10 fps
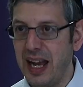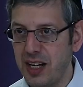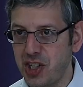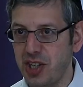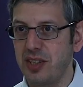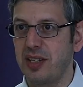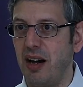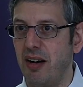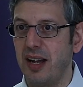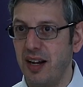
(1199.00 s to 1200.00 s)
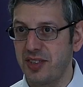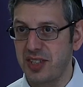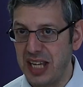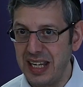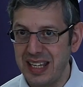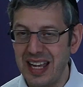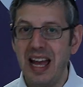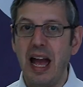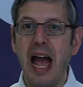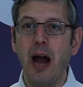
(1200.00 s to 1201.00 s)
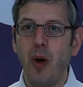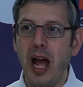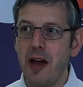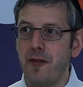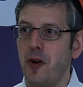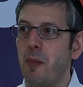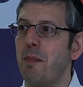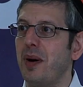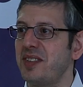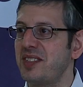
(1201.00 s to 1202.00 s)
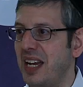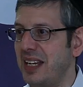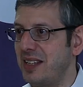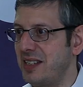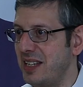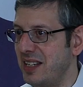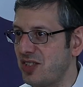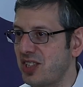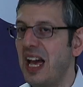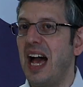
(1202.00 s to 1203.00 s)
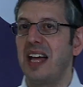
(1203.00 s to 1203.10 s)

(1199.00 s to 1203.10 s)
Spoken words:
action that I undertake, however mundane it is.